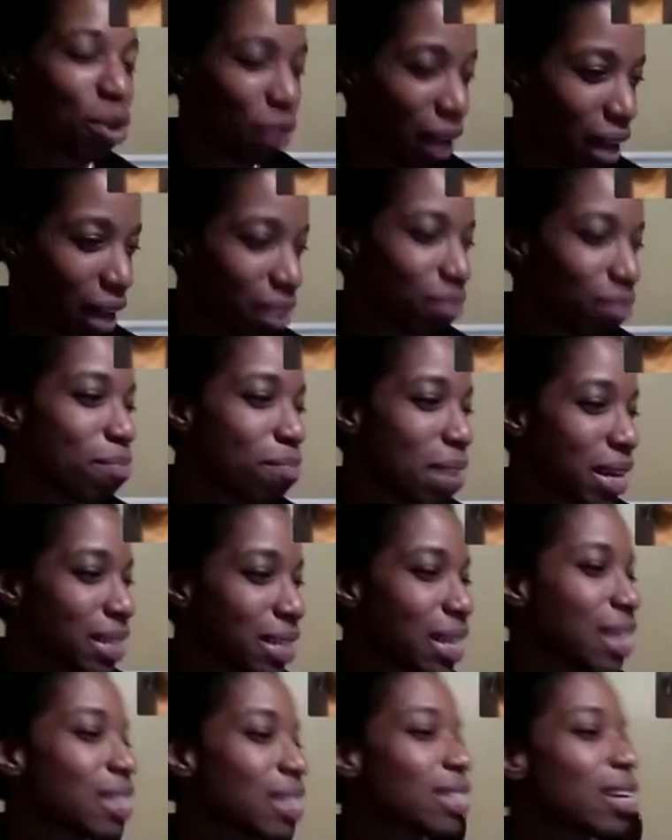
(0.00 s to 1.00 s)
Okay. Makes
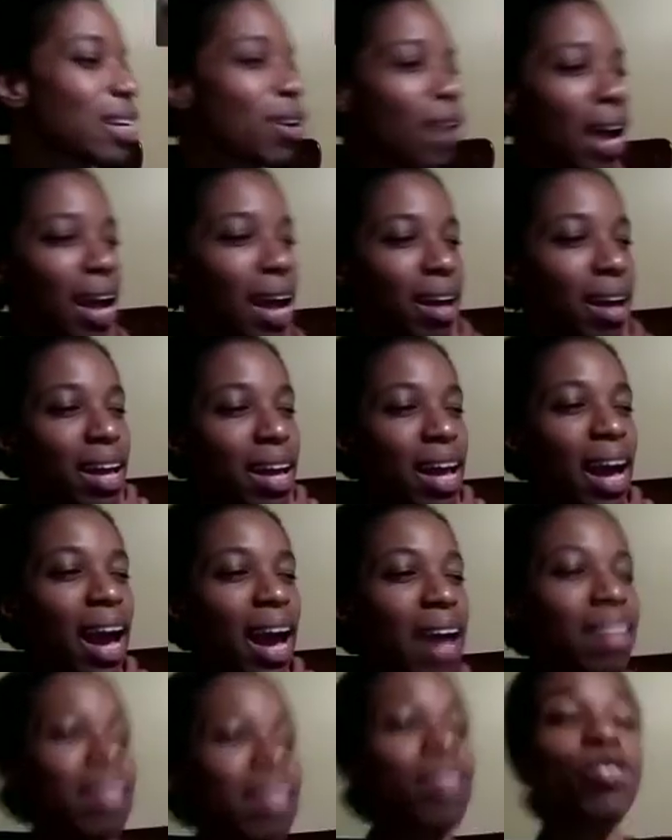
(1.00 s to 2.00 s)
sense. Okay.
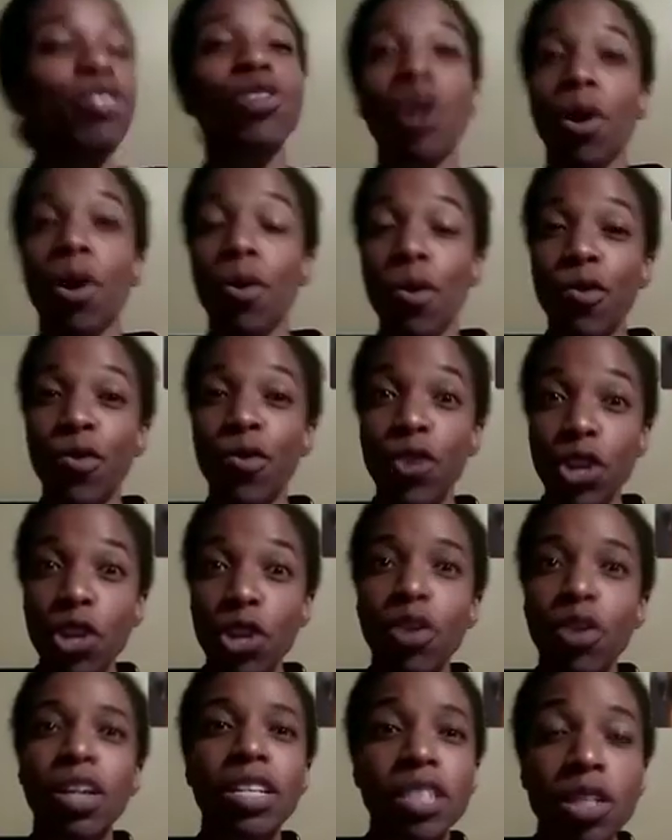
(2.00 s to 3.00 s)
And then, so for you,
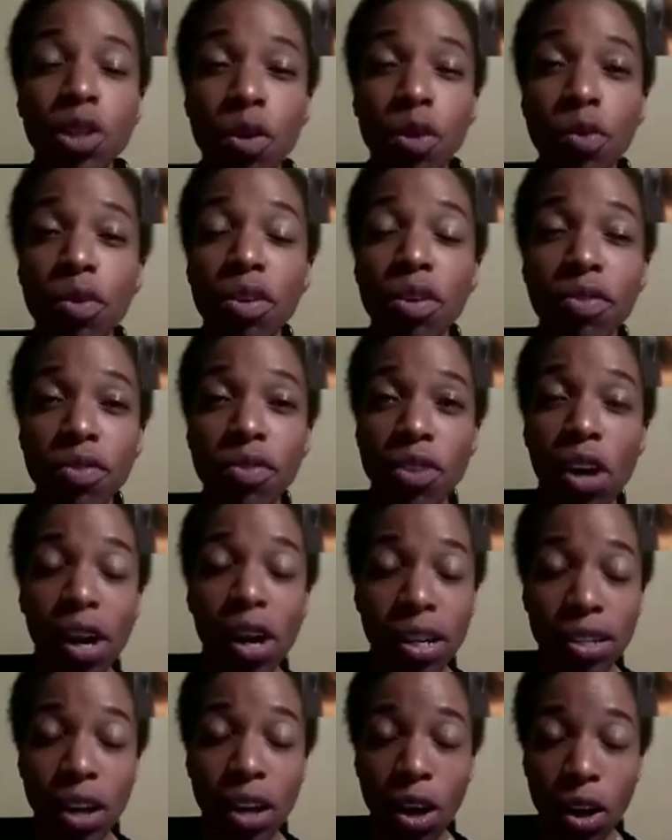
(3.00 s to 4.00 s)
because, we've
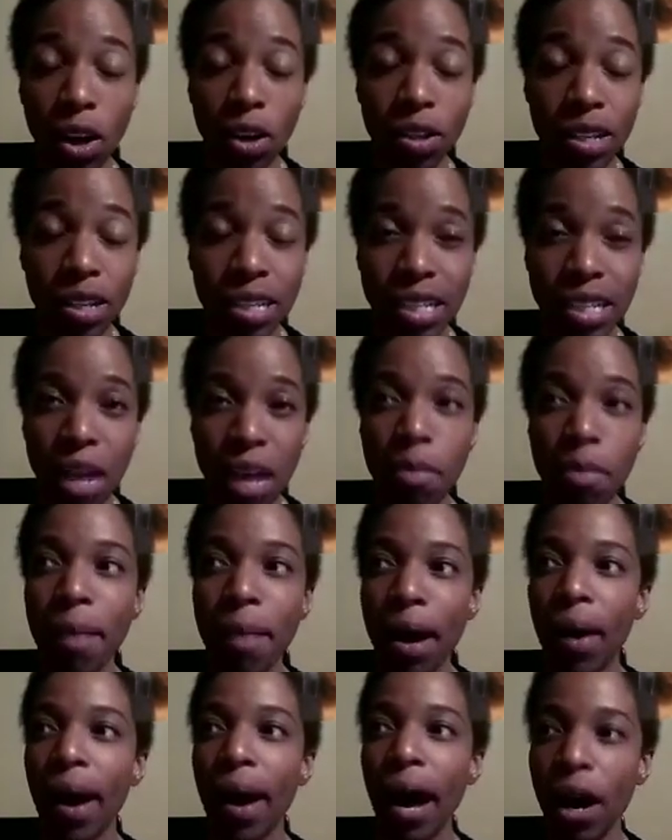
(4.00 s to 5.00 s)
talked all this time
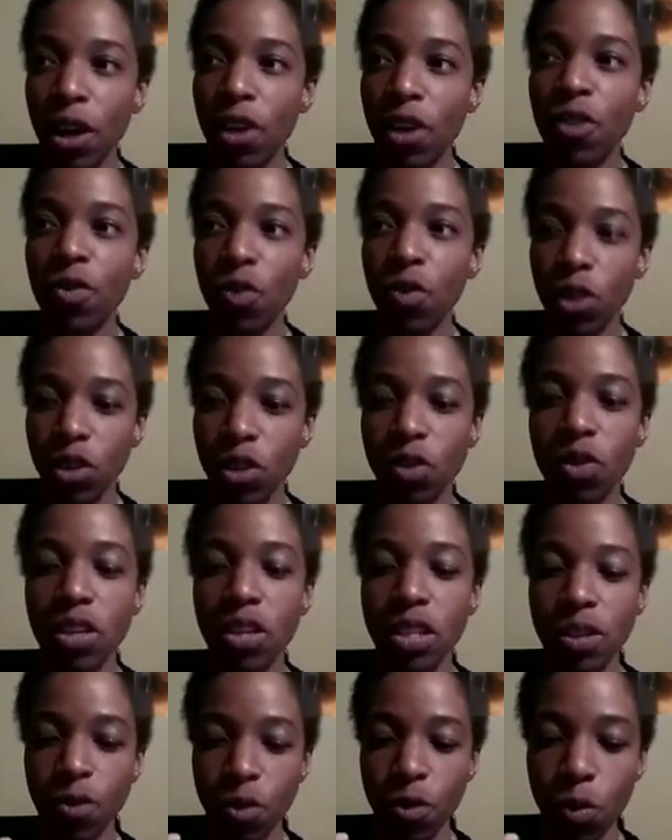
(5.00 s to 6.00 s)
about how you worked with
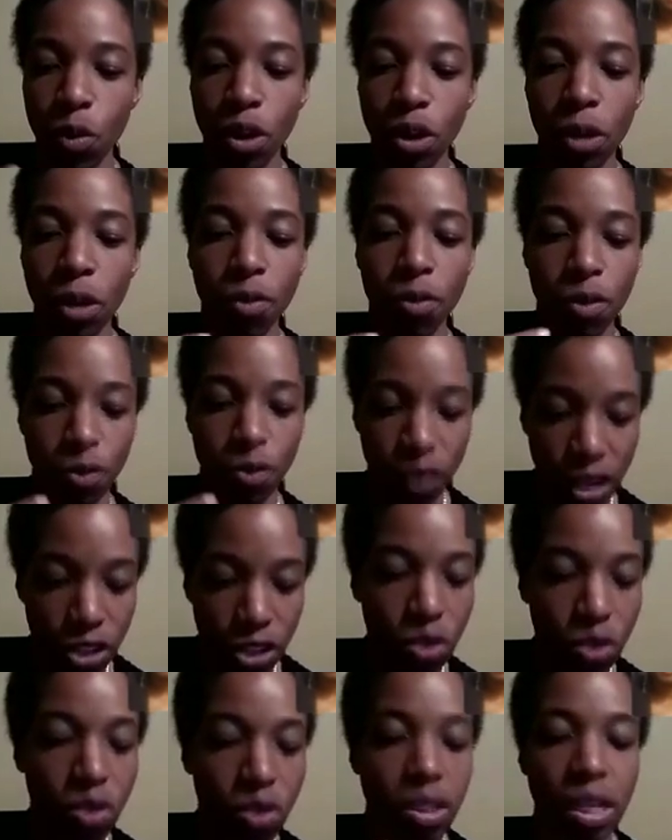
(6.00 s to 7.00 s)
different working
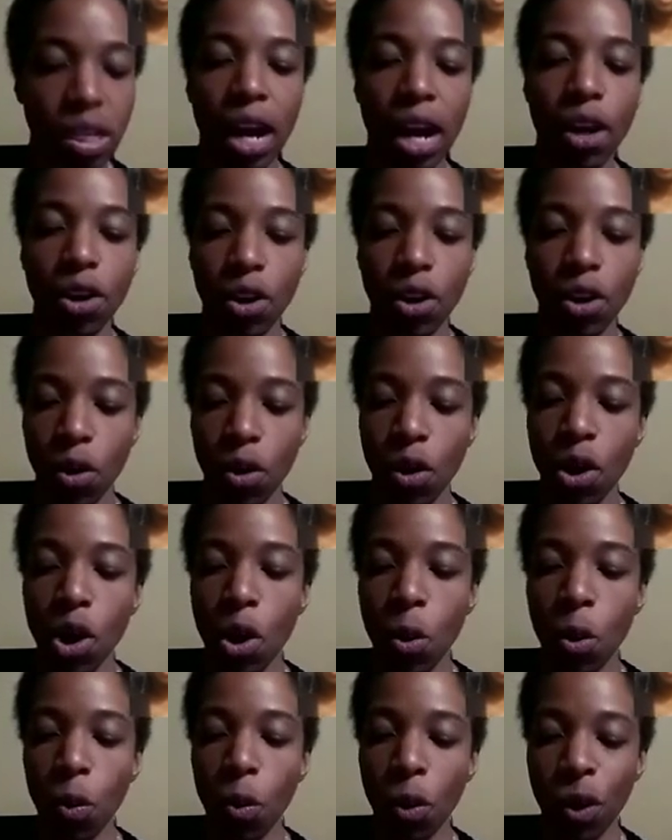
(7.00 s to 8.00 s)
professionals and how your
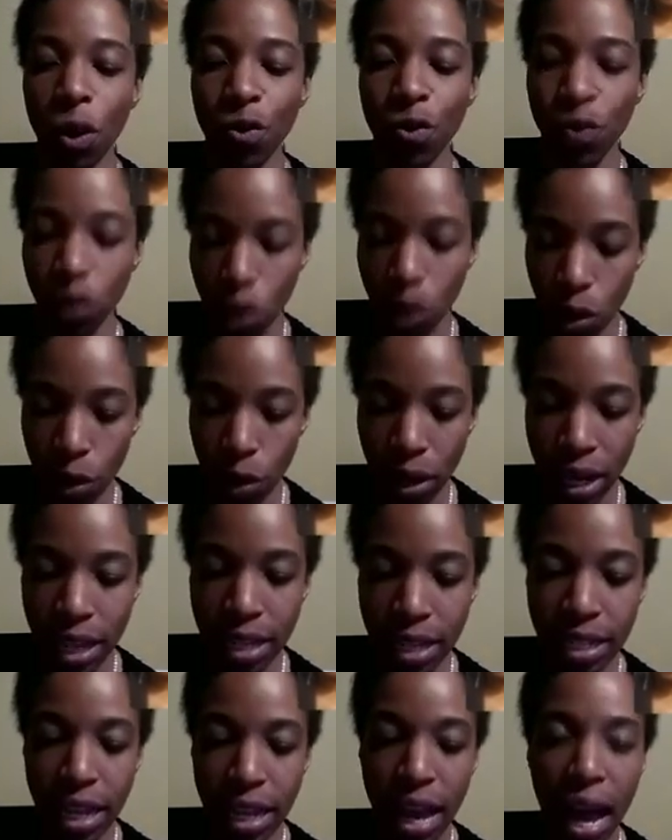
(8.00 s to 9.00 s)
workflow
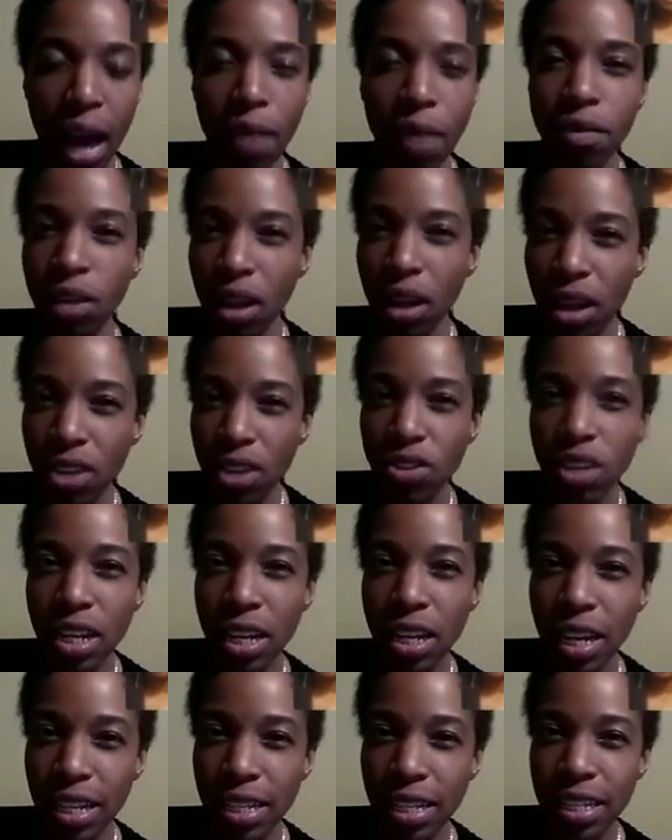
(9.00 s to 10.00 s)
is, and we're not actually
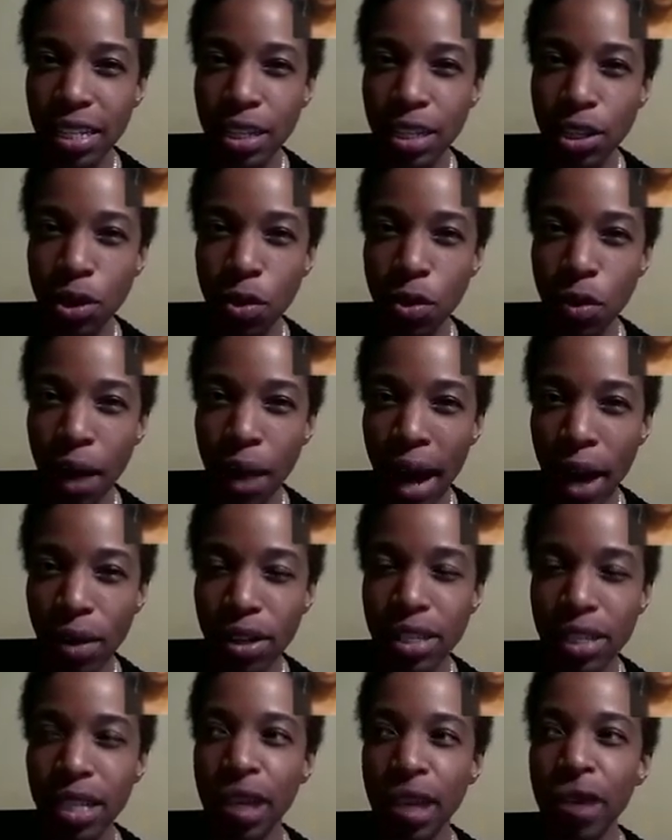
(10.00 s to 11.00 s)
connected to how it
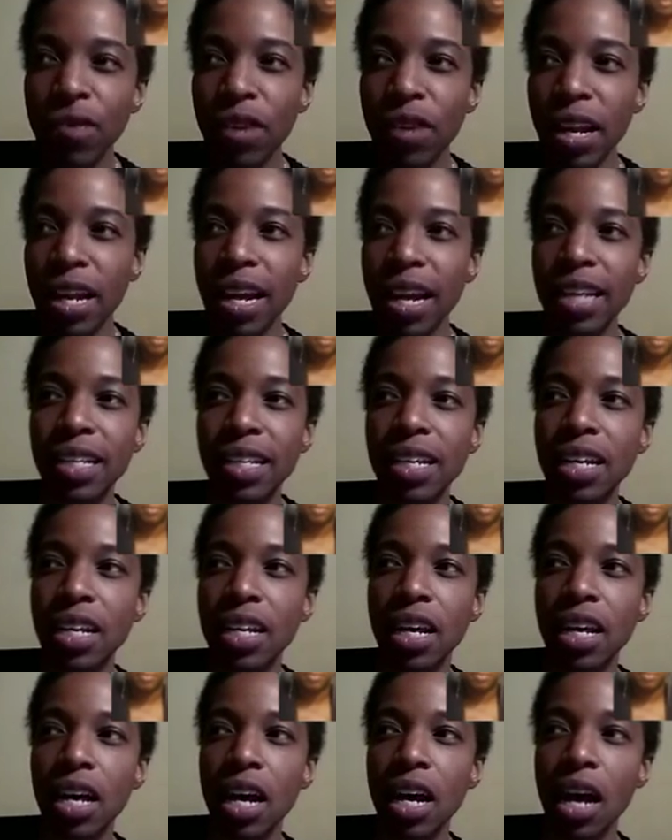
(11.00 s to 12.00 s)
is that you've
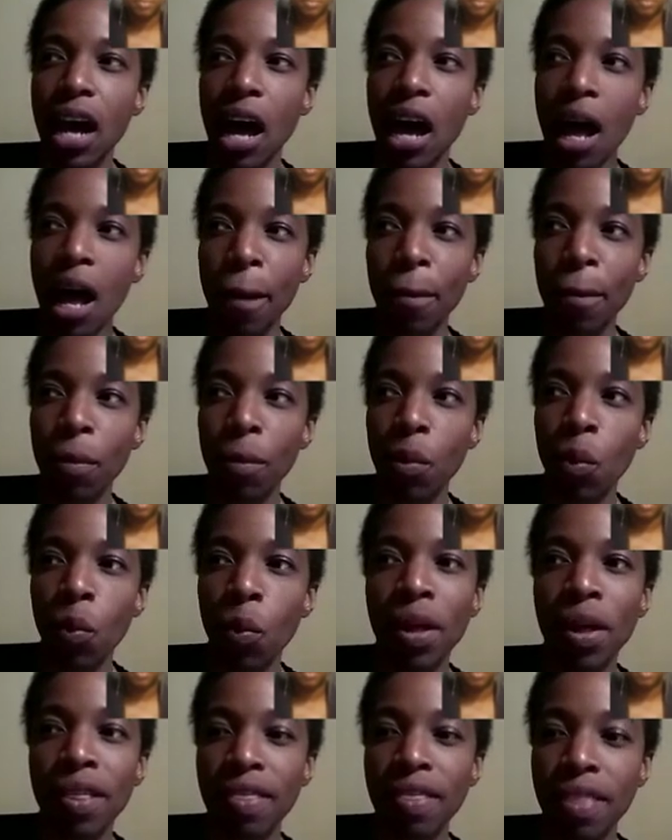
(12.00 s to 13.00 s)
connected
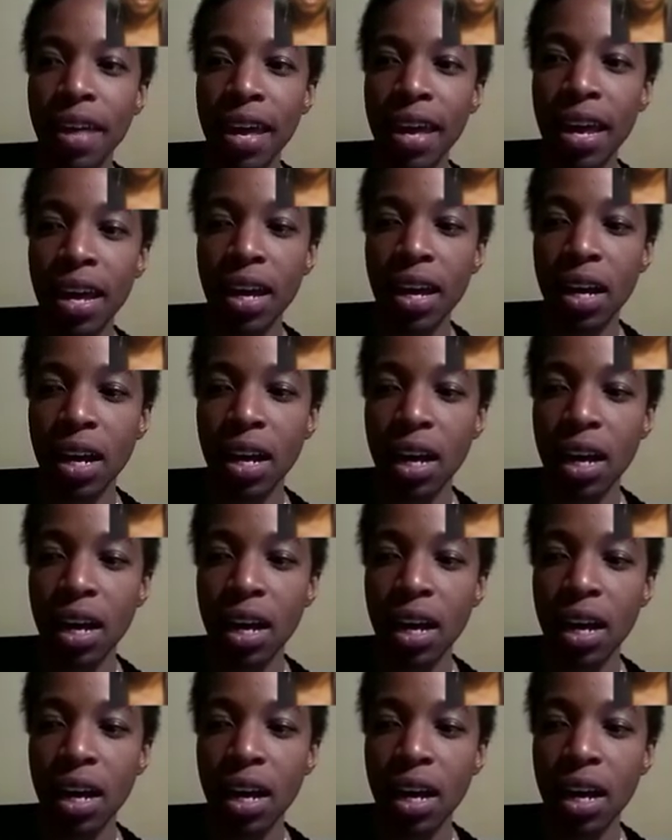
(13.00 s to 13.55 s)
with the